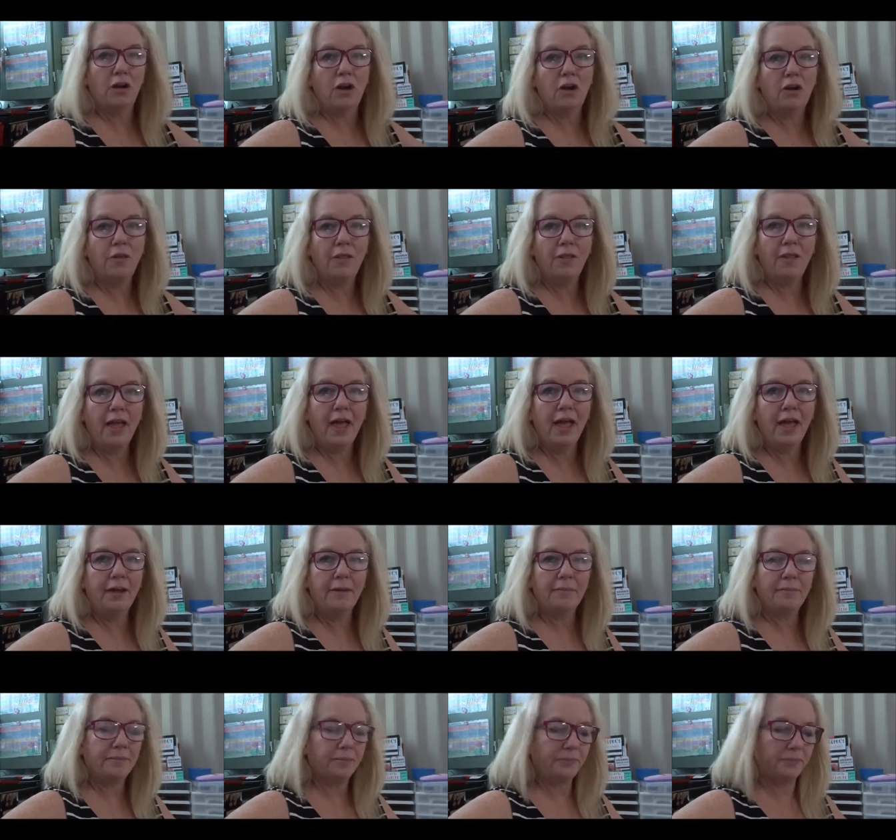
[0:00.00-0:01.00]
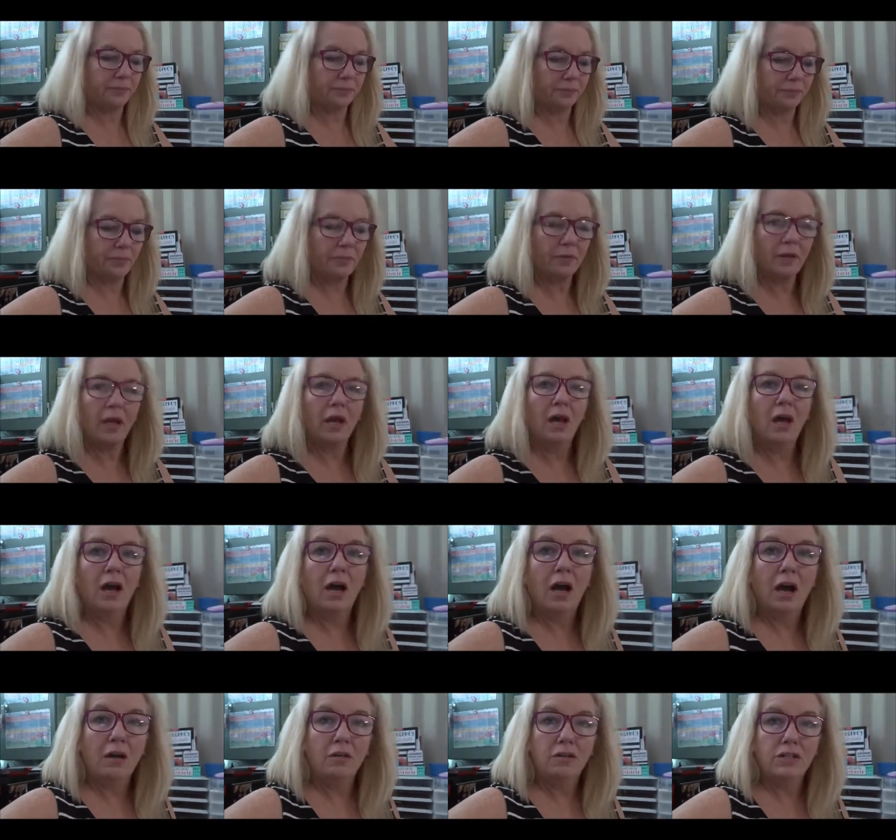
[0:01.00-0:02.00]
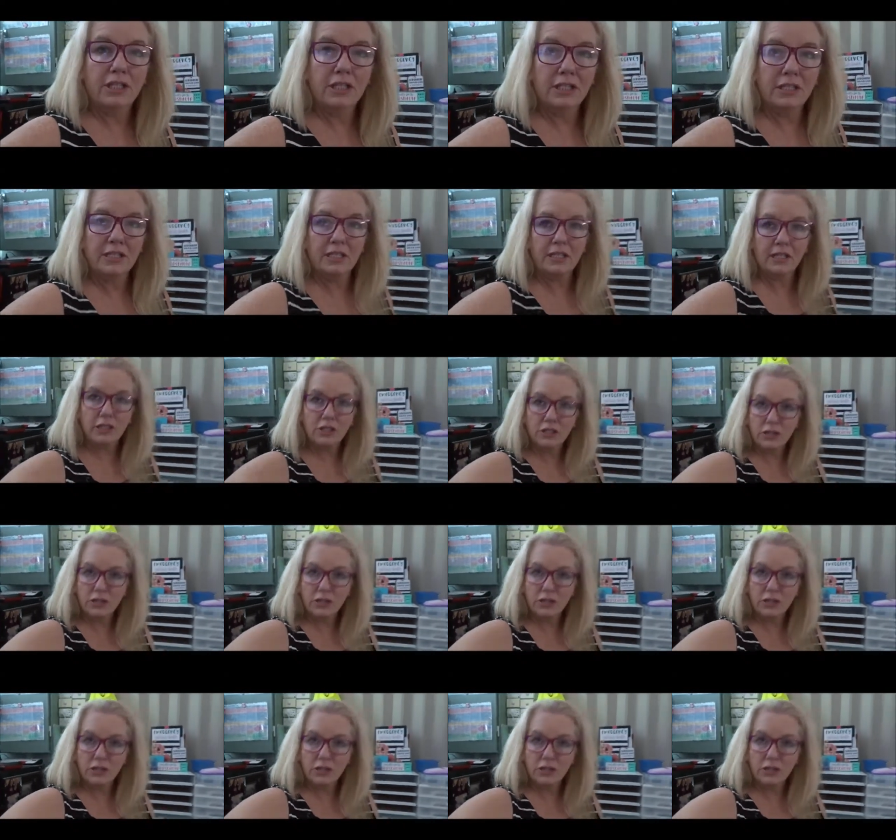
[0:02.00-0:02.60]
on that, I'll just